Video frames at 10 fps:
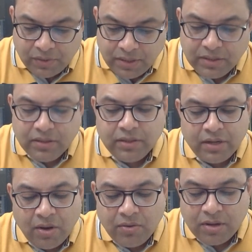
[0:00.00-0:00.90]
Right?
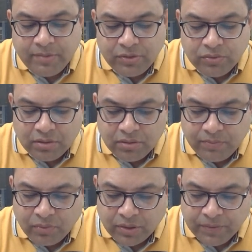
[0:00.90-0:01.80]
Now coming to
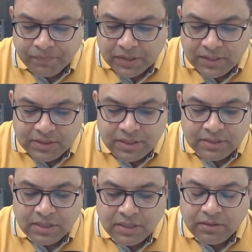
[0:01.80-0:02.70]
third point, he
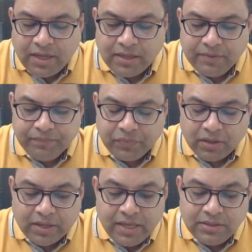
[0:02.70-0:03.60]
says that
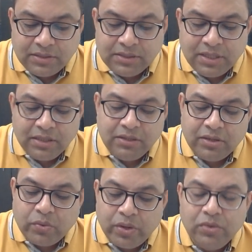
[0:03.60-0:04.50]
king says that in
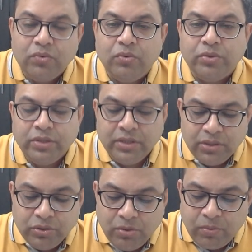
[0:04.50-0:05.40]
the royal court
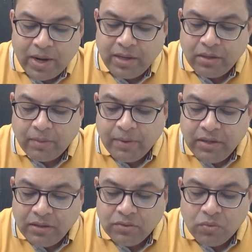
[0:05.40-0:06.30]
you will find
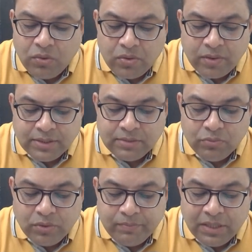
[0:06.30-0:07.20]
abundant gold coins and
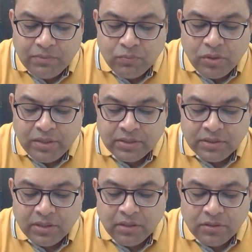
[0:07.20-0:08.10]

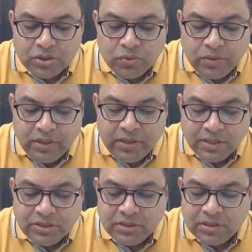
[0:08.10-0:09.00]
bullion stored in
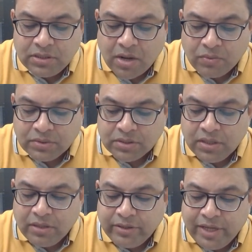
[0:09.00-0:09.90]
dungeons and towers.
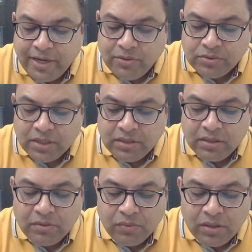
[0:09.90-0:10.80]
Yet you said
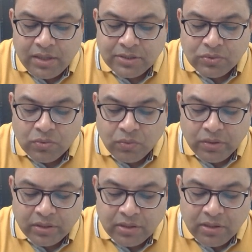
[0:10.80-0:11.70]
that the world has no
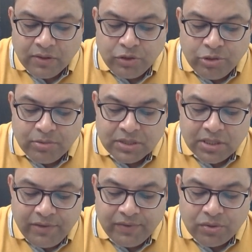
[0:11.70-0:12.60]
owner. You
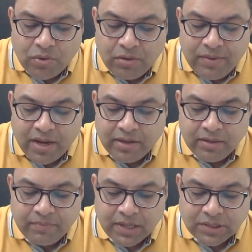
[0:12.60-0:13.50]
must leave it all behind
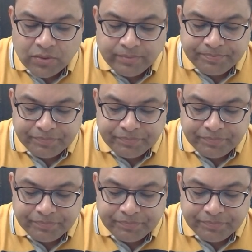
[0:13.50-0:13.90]
and pass on.